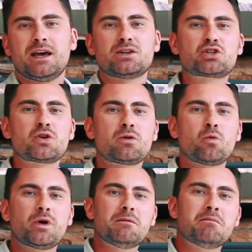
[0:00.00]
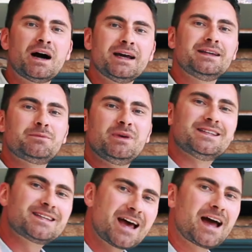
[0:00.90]
And sure, we might be
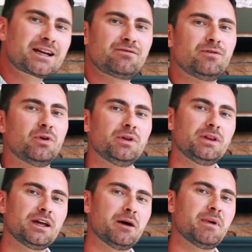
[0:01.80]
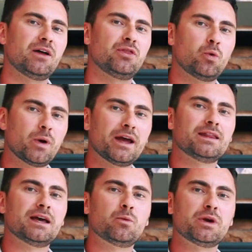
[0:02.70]
tactful about the way
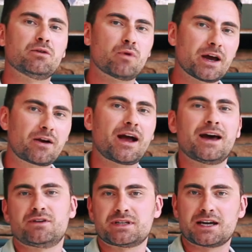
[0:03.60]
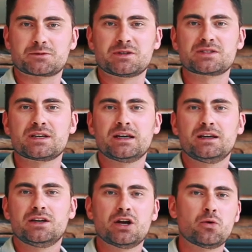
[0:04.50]
that we write our advertisements.
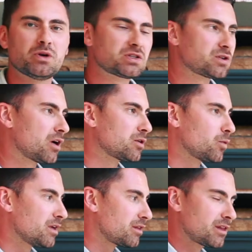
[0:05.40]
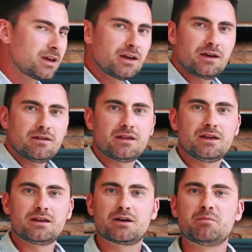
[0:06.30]
You know, we start with
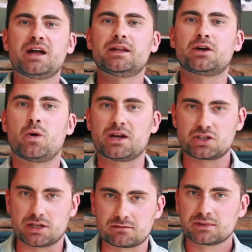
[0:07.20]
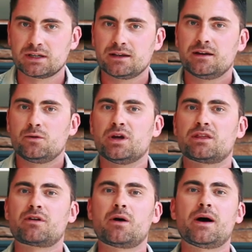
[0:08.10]
the compelling question. We
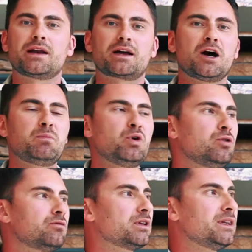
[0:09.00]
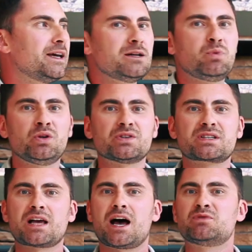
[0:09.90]
throw out a couple relatable
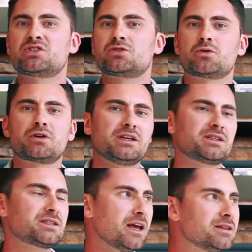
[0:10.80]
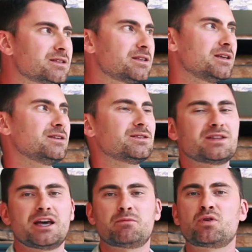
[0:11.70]
sob story
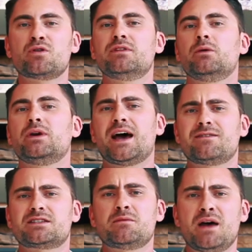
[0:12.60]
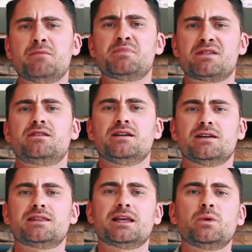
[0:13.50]
sentences that prove that we have some
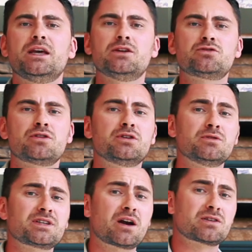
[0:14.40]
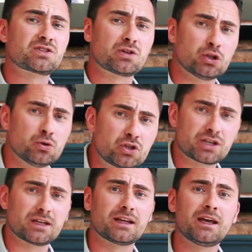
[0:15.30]
empathy, and then we introduce our
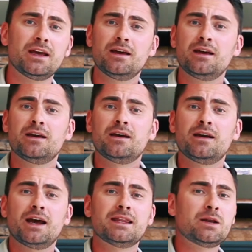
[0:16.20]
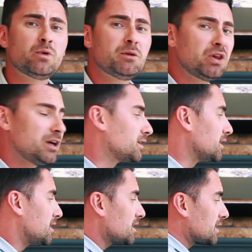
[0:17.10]
solution, and then we plug the
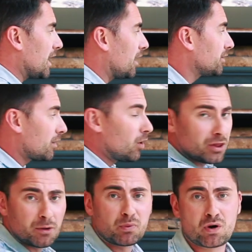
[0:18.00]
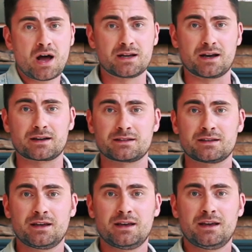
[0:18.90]
discount on the product
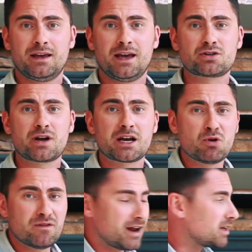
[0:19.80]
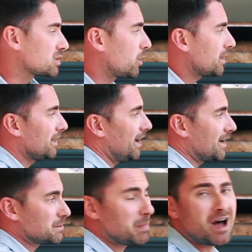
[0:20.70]
and try to move it as quickly
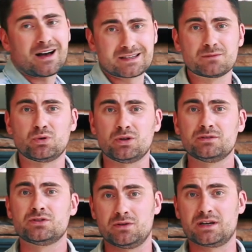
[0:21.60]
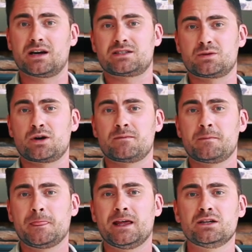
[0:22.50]
as possible to the customer.
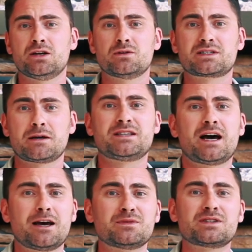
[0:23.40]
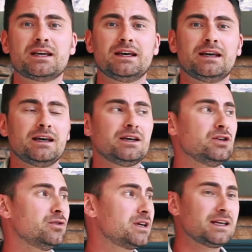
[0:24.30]
And you know, sometimes
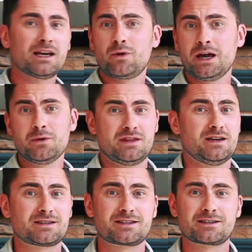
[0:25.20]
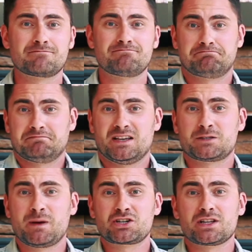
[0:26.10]
you can get away with this,
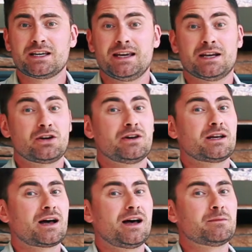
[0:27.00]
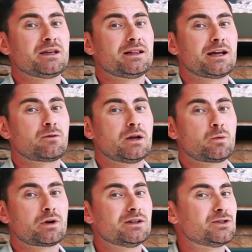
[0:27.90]
especially in a good economy like
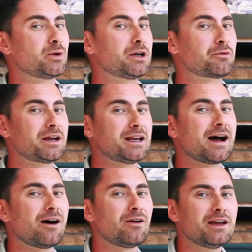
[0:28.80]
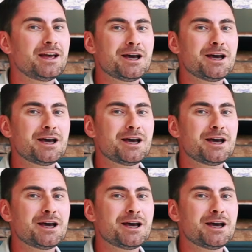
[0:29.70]
what we're enjoying right now.